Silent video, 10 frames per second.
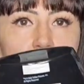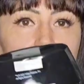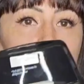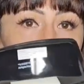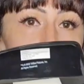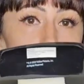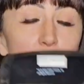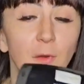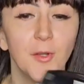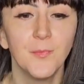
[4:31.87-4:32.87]
That's for
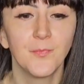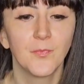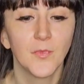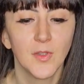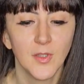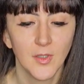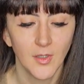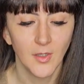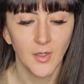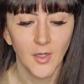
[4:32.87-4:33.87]
comfort.
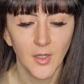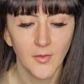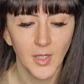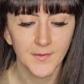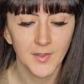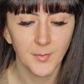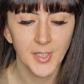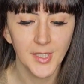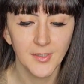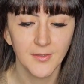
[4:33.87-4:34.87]
Elastic
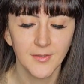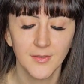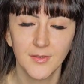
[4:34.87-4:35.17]
band.